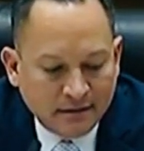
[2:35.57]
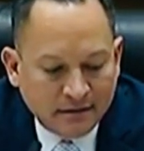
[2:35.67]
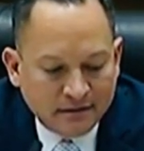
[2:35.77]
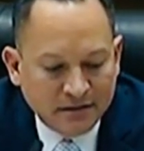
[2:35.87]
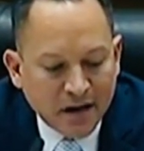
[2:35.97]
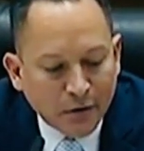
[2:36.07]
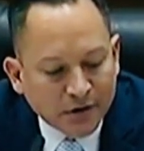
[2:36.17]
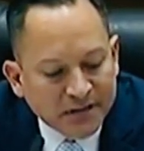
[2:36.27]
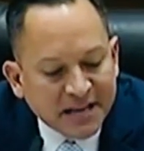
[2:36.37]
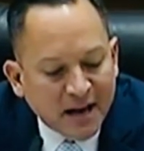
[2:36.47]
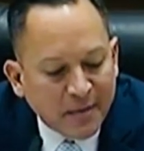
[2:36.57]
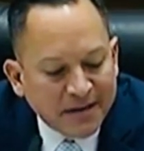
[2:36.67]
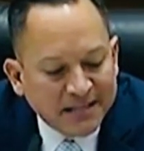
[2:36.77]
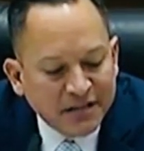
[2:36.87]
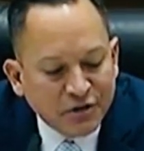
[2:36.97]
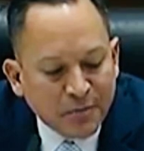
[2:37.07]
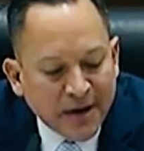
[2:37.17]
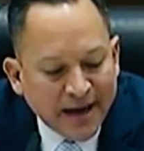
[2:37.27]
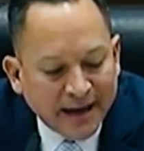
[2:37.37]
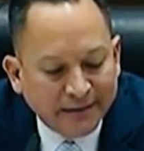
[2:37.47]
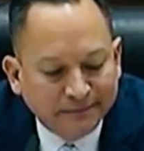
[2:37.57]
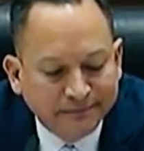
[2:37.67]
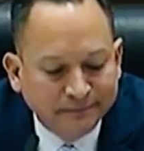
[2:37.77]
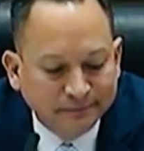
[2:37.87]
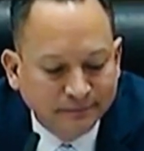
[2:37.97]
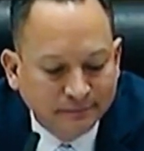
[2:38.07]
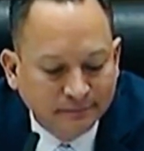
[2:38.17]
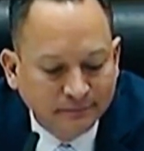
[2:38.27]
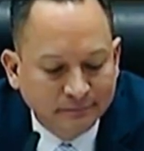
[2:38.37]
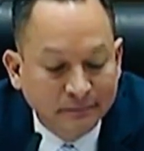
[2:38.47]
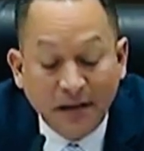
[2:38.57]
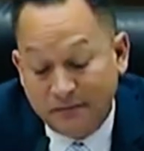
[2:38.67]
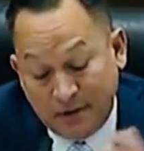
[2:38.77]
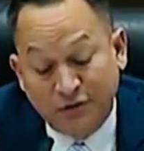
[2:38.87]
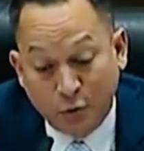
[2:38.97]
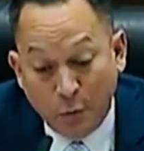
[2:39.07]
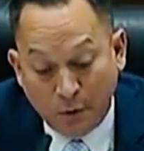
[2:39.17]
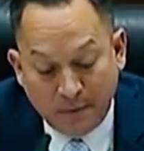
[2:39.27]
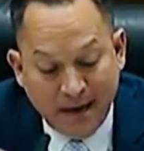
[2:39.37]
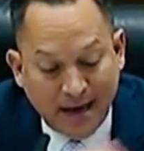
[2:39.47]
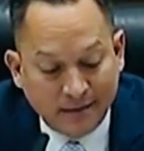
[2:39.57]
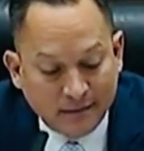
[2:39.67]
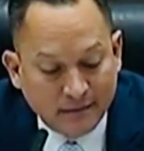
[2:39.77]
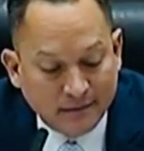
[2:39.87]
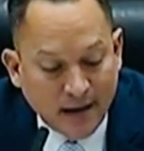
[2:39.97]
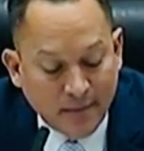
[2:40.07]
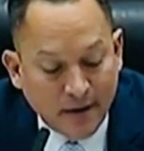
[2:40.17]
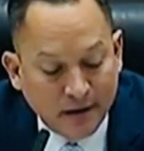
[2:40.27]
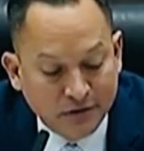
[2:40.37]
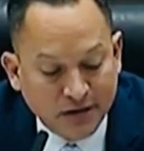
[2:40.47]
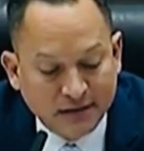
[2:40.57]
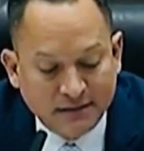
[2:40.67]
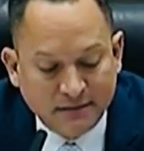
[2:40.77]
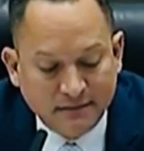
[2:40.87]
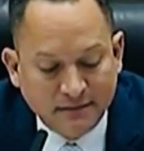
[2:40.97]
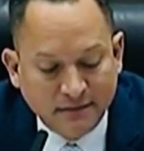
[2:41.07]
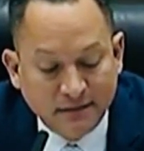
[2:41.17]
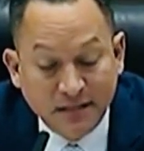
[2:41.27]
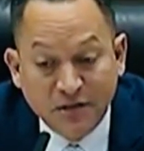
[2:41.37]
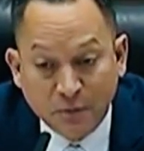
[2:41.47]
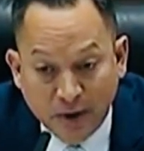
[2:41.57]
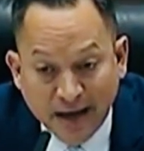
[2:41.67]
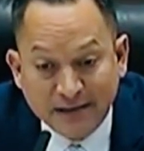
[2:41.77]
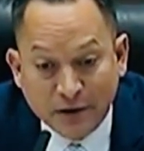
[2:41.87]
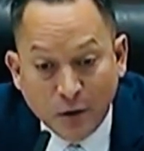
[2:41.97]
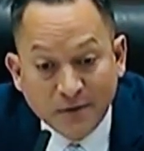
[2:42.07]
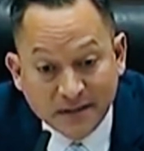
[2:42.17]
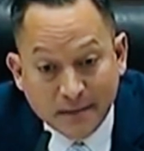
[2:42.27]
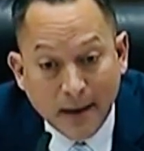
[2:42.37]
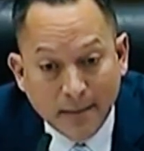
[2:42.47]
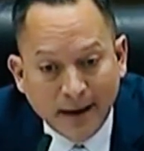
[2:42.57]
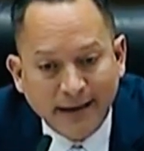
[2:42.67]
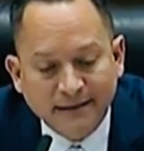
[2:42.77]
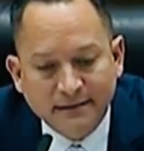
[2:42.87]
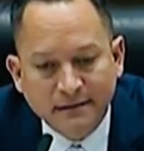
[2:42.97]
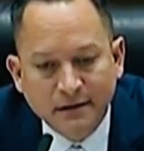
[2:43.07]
So now we're going to talk about teacher pay, not school board pay. I apologize. Teacher pay is always on my mind.